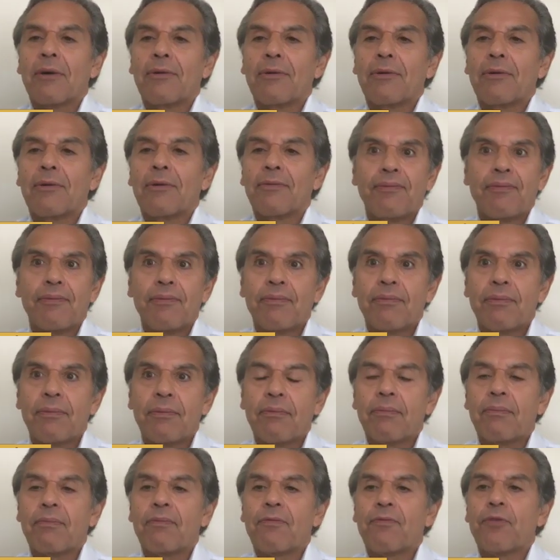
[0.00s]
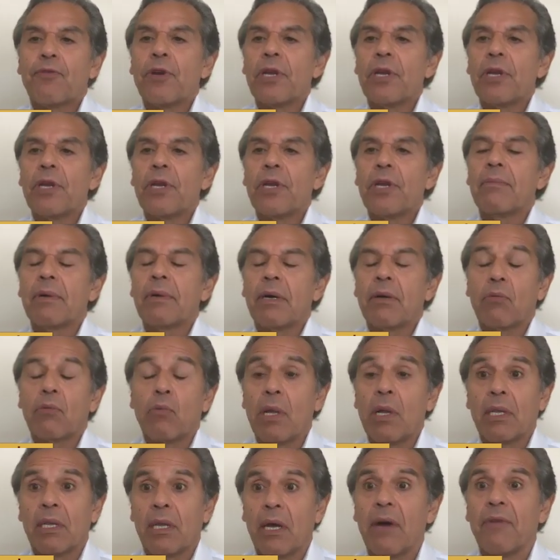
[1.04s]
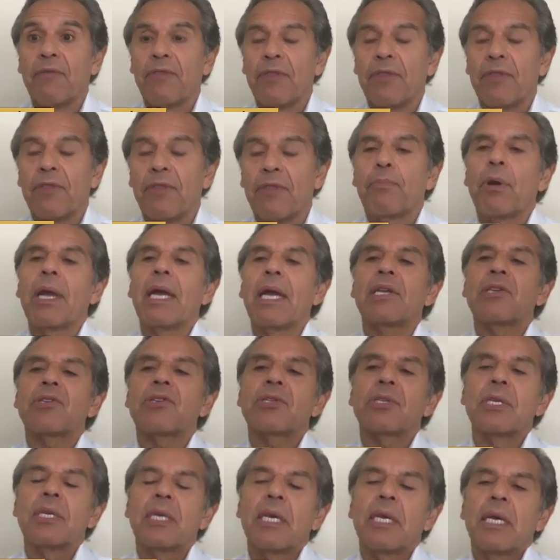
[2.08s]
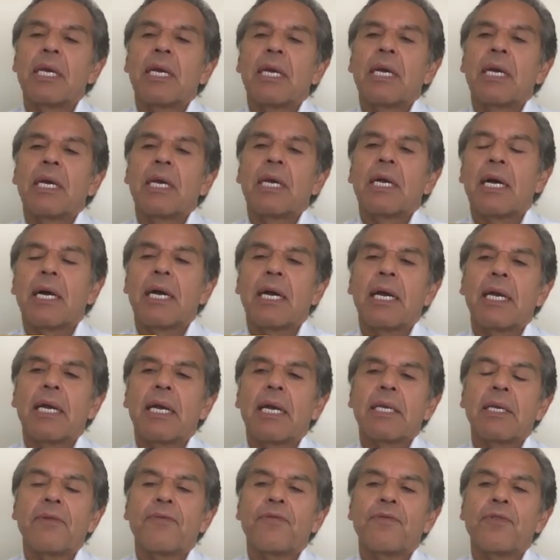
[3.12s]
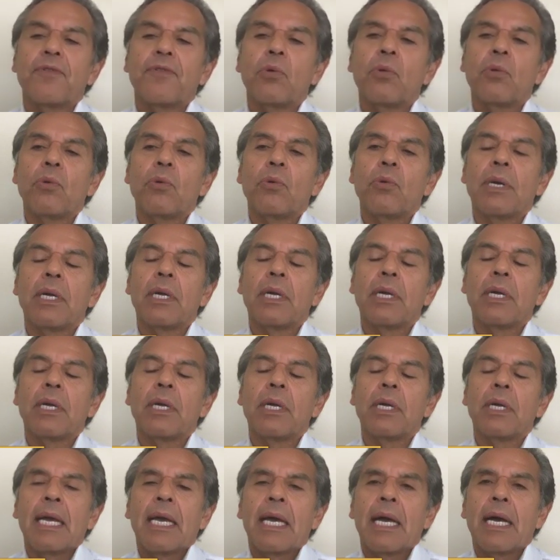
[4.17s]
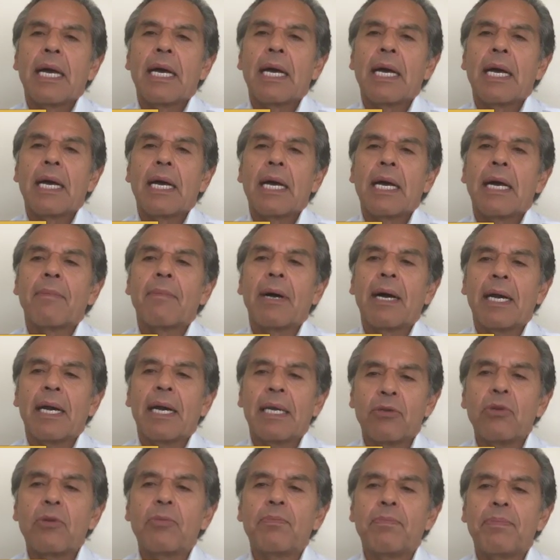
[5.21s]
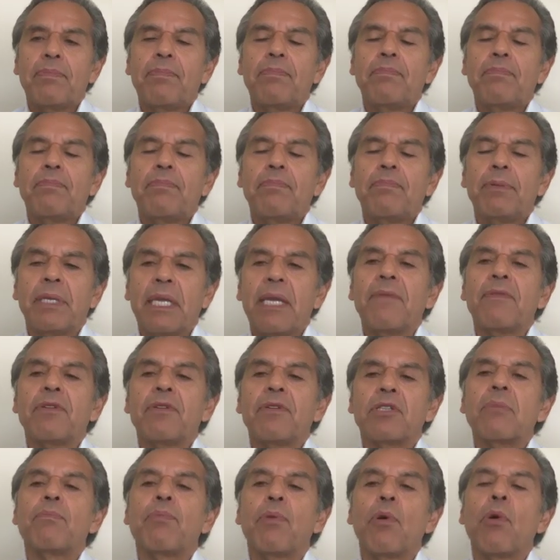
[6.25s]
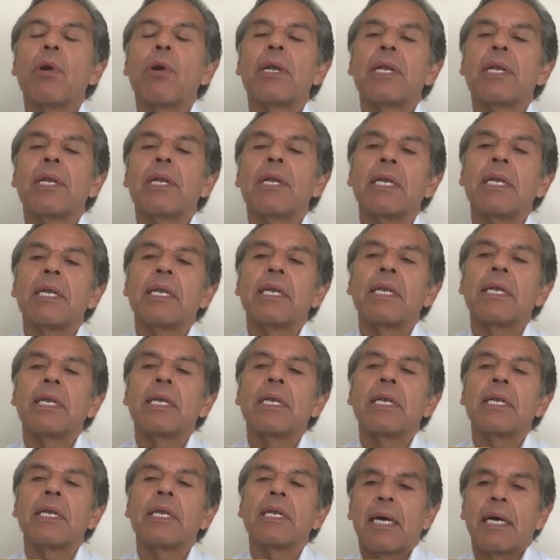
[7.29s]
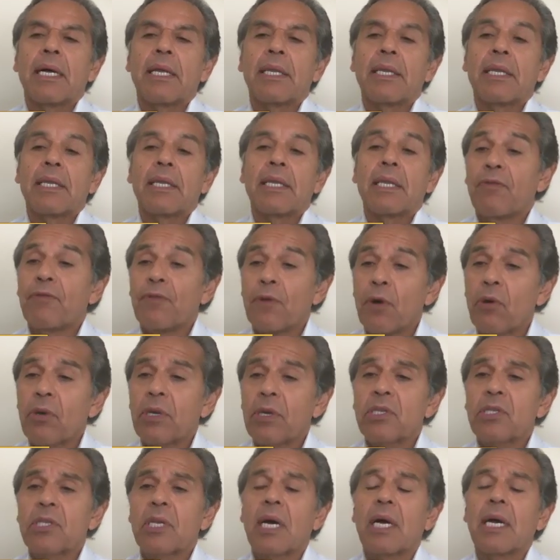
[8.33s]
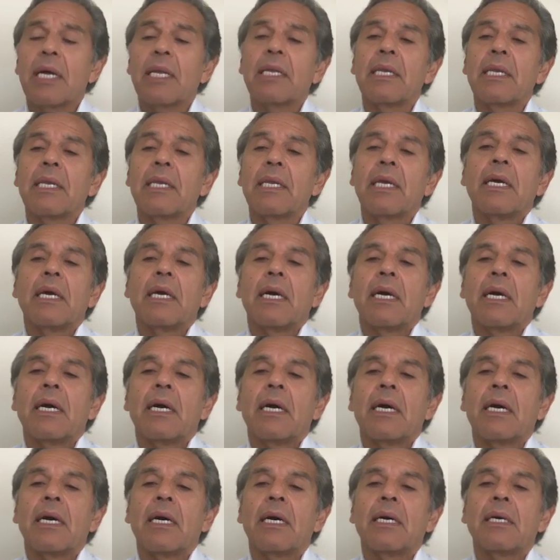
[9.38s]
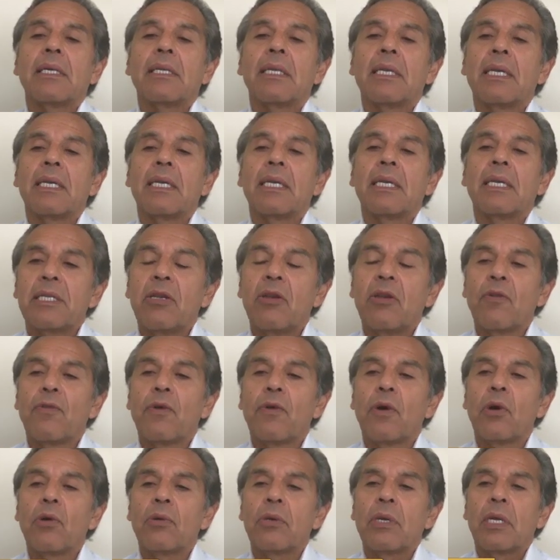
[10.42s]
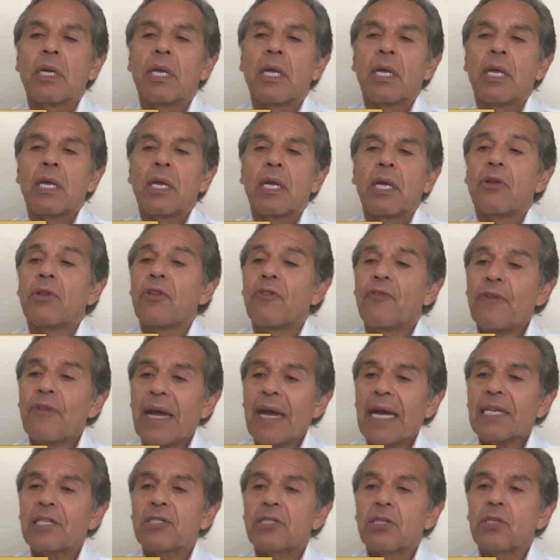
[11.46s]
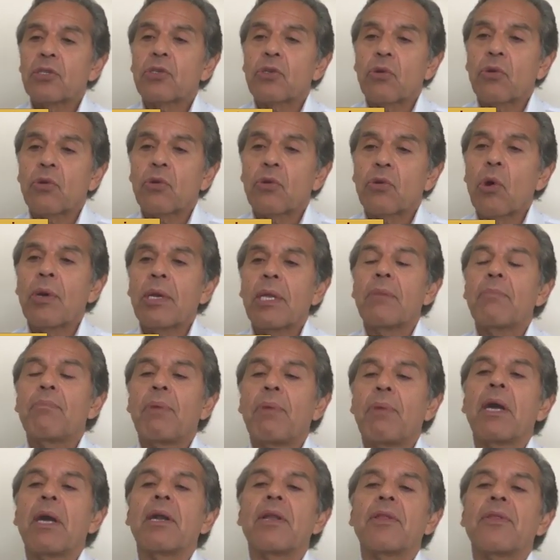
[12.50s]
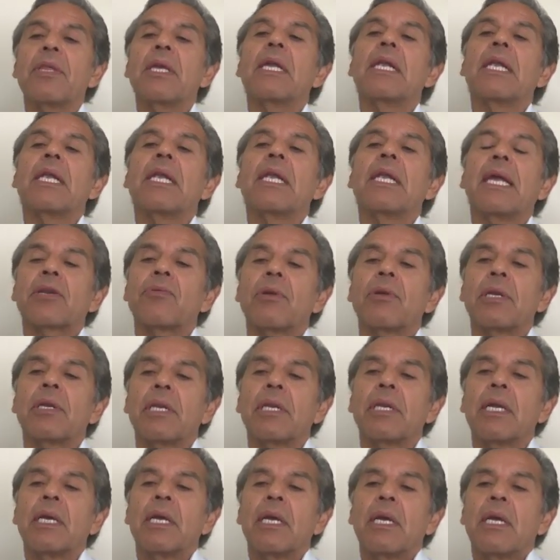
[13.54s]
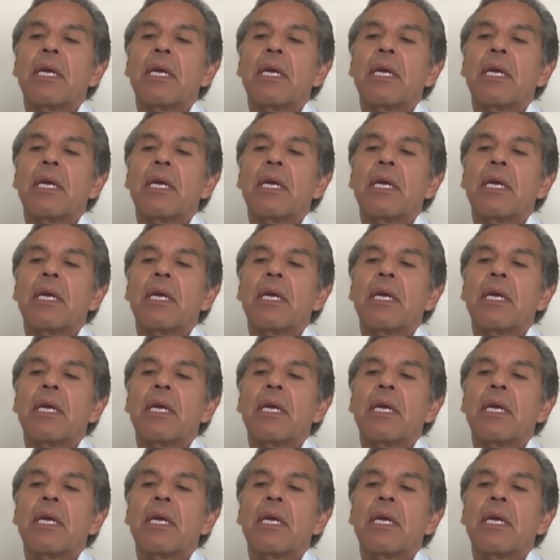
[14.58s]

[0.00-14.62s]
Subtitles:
of freedom, of the press, if you will. And I do believe it's important that we focus on the Latino vote. They're the fastest growing part of the electorate.